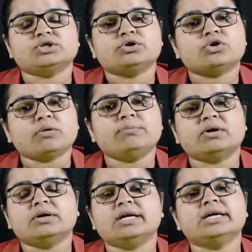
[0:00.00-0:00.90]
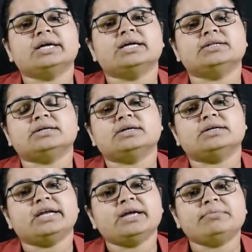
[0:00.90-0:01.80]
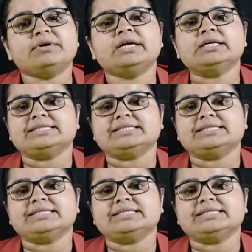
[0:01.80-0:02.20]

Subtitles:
crop burning in the neighboring